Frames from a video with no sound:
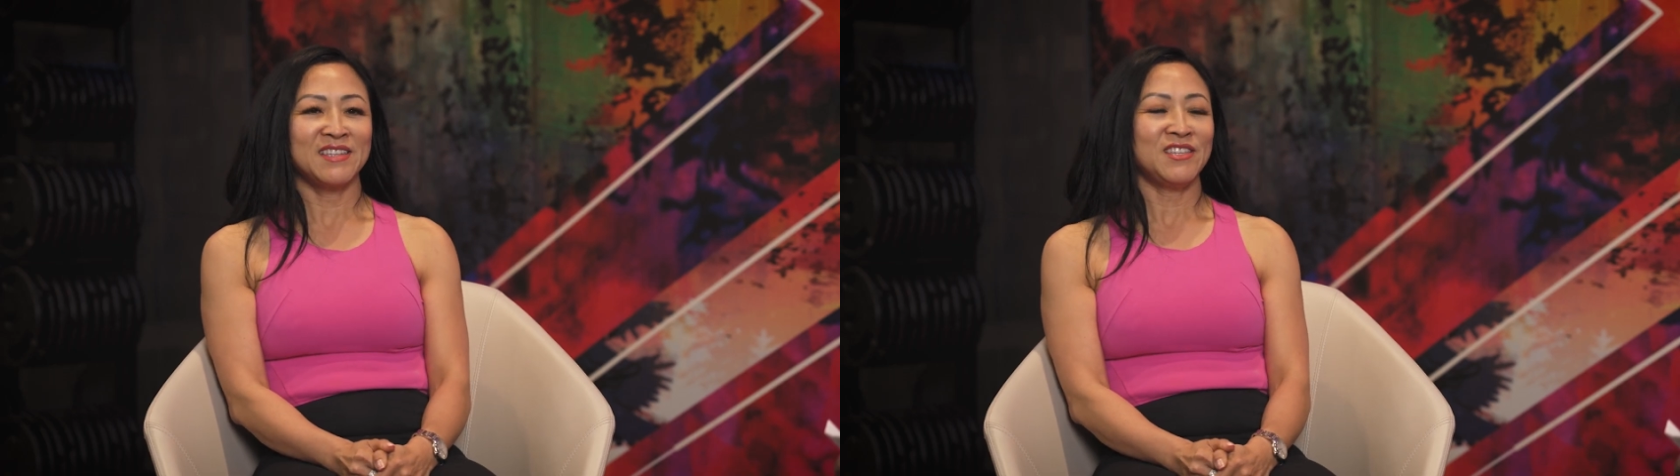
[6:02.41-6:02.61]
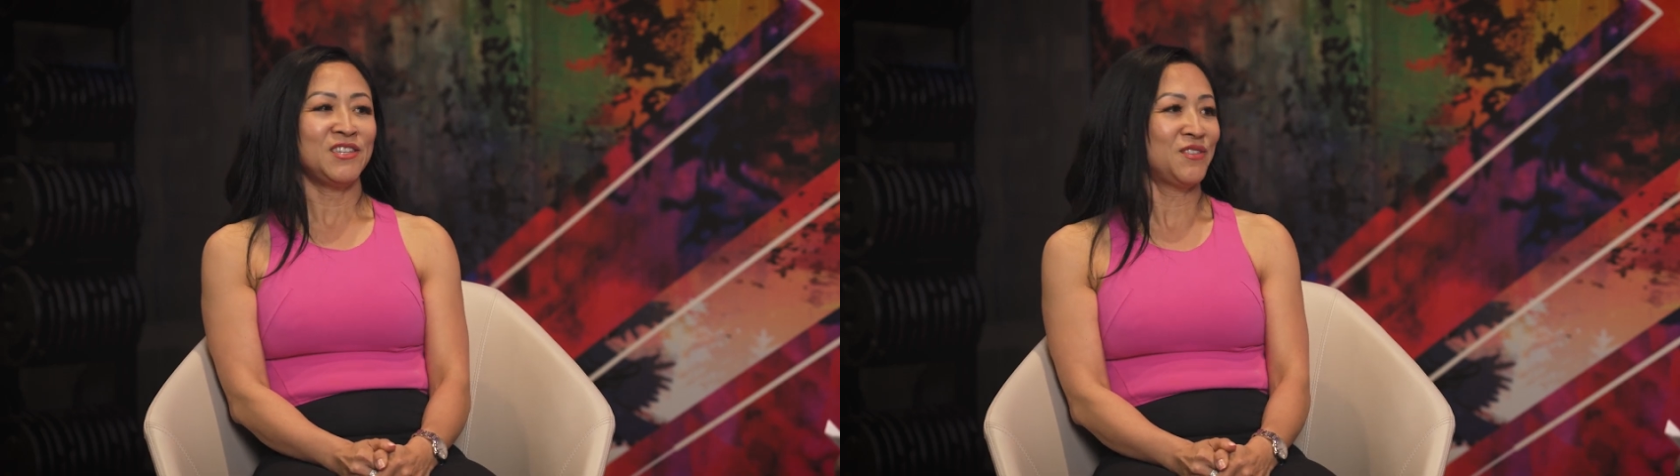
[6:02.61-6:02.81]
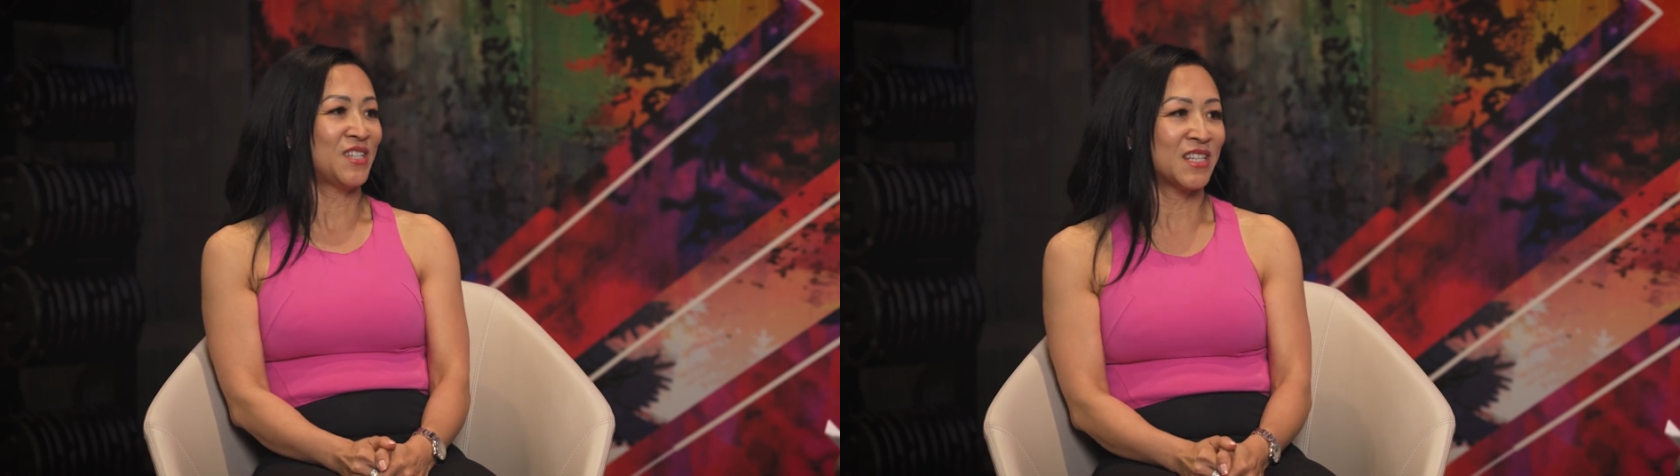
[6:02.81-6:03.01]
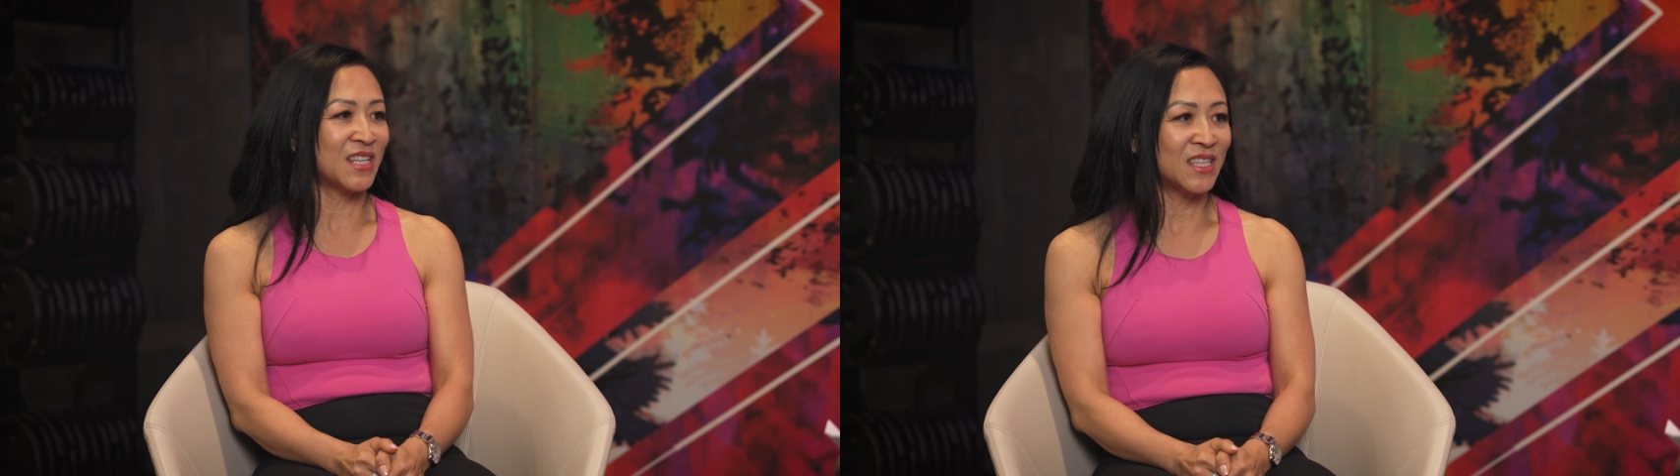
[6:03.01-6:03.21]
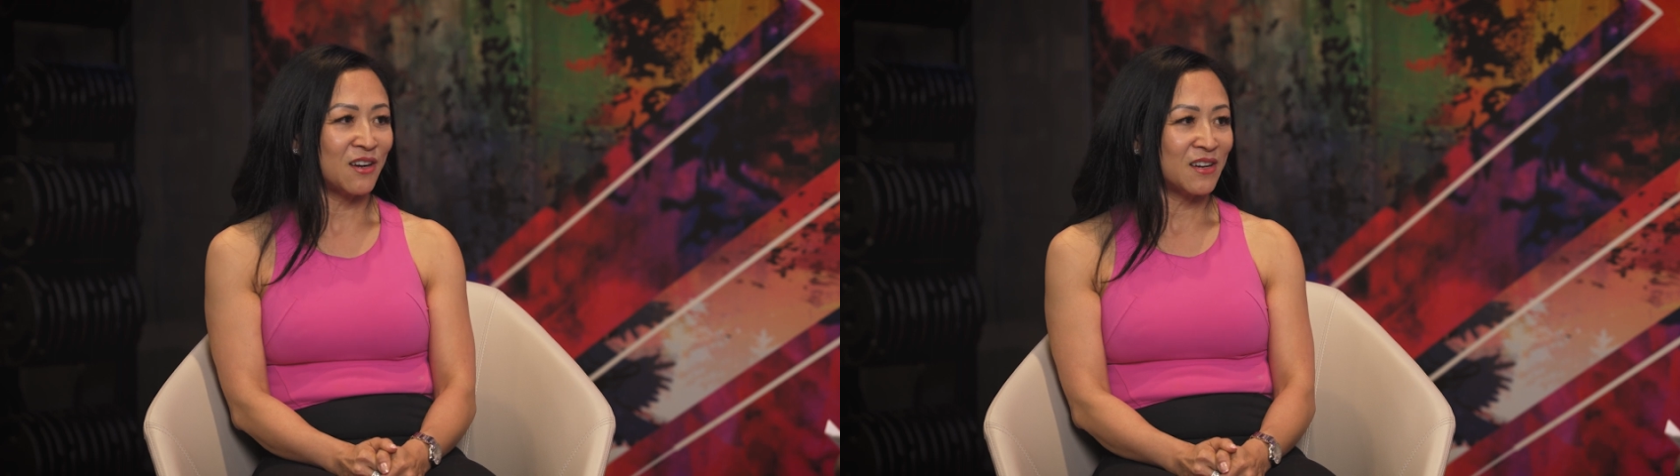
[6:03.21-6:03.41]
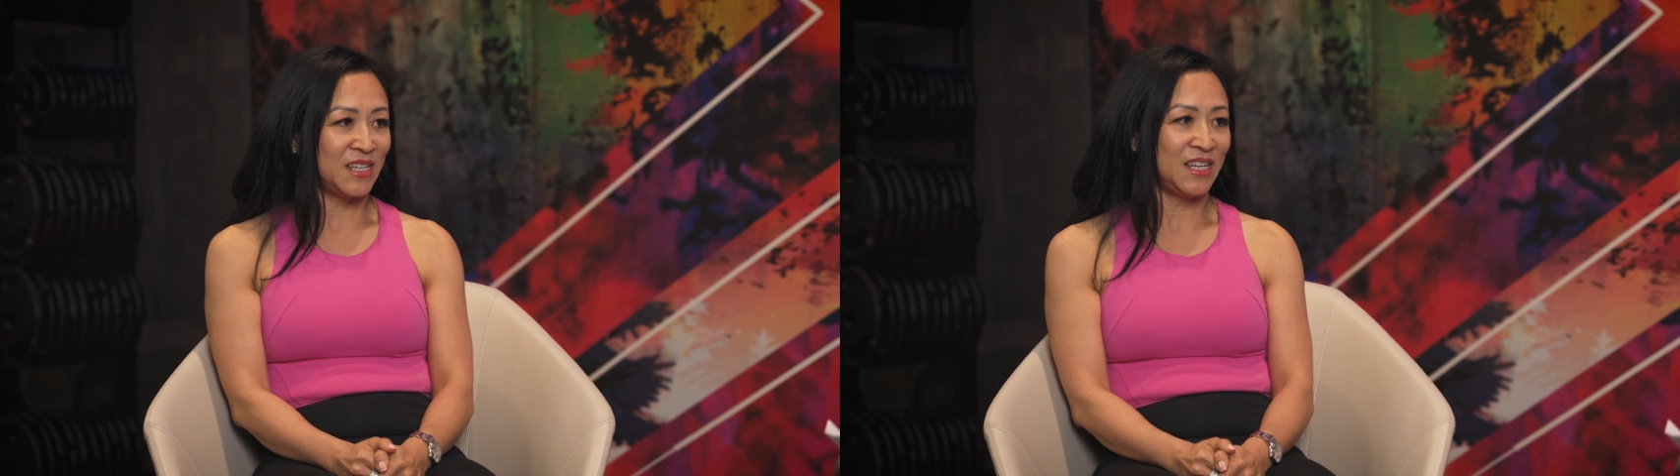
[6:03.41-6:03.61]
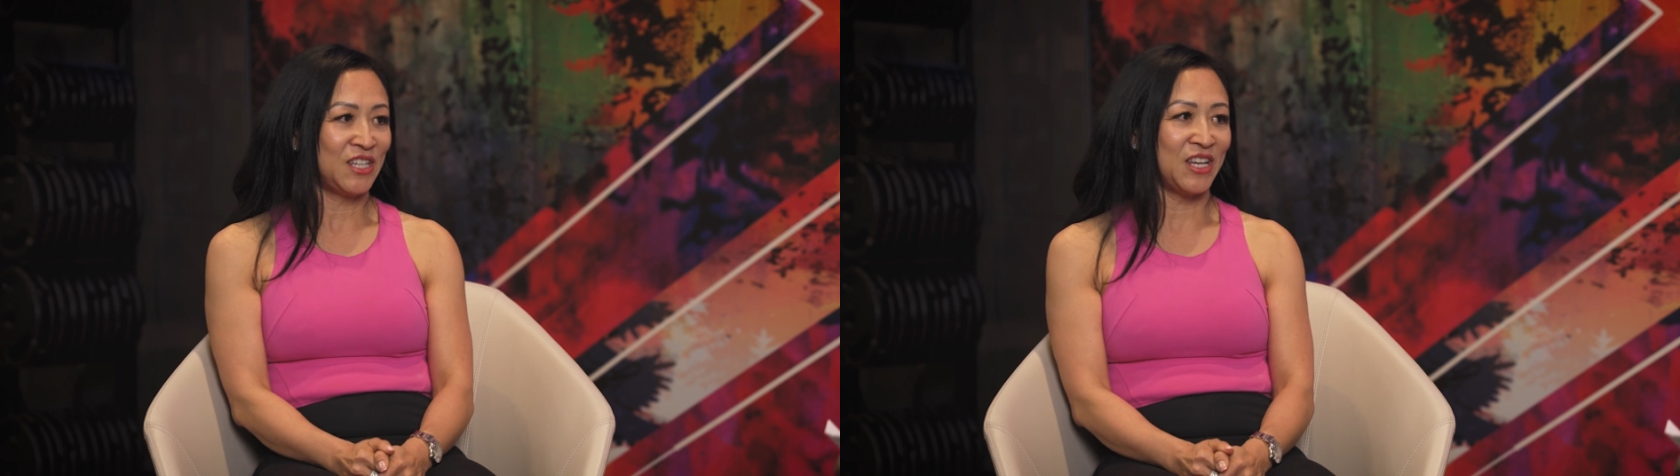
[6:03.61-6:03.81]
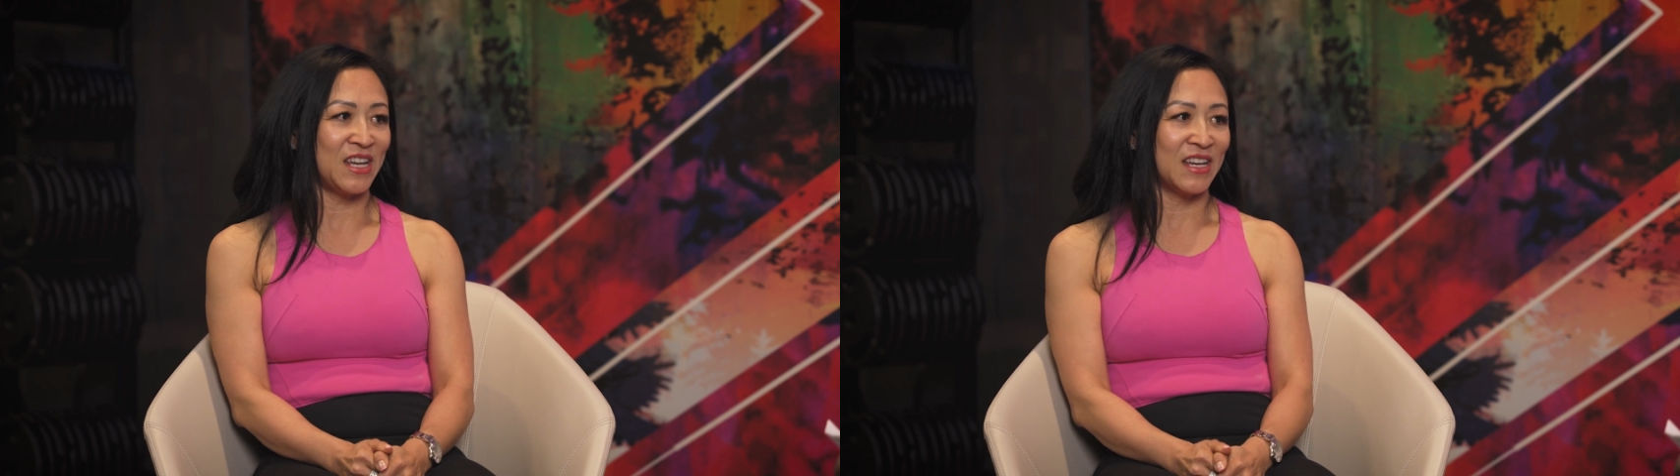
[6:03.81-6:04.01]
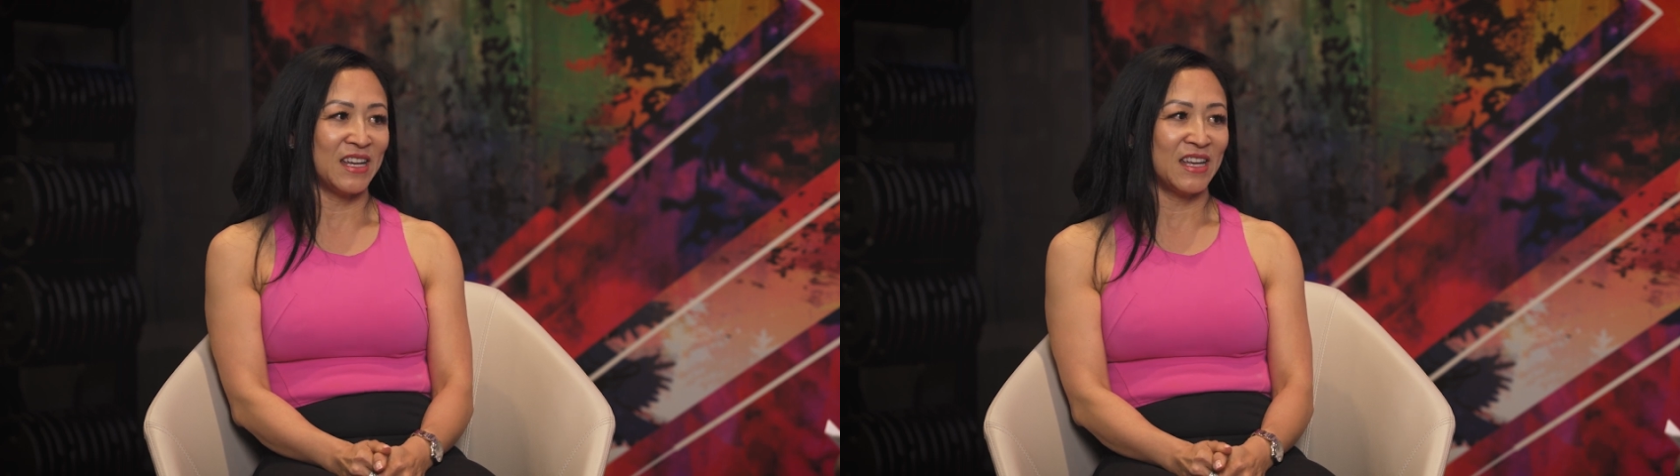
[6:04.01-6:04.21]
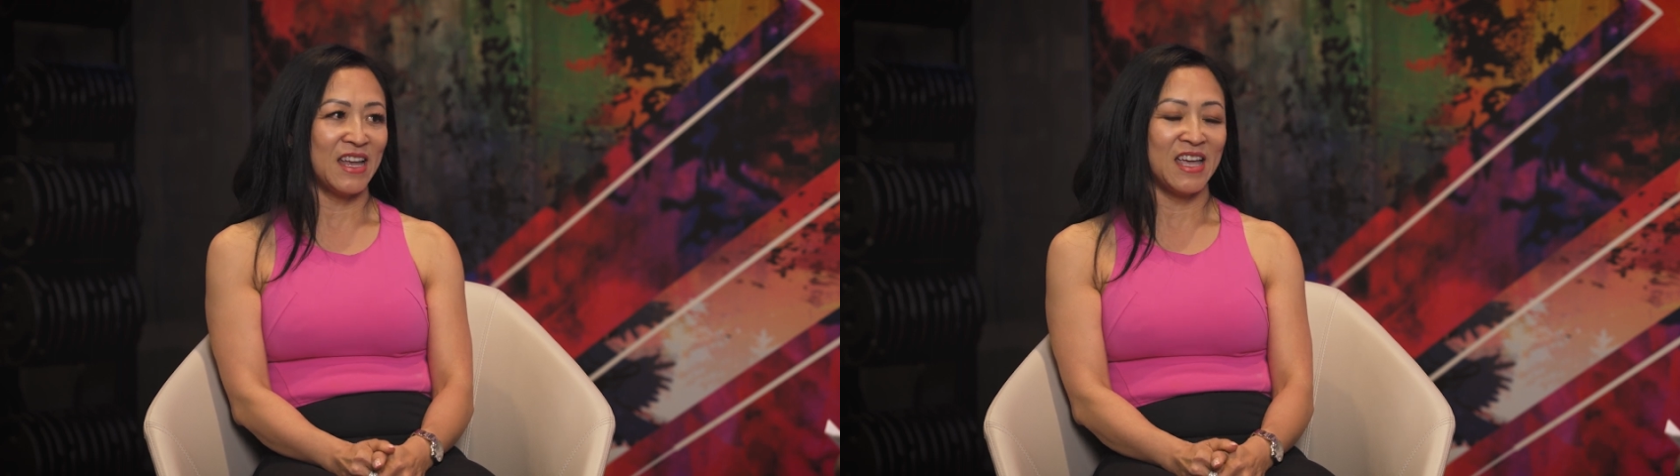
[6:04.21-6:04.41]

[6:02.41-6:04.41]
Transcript: you just start teaching.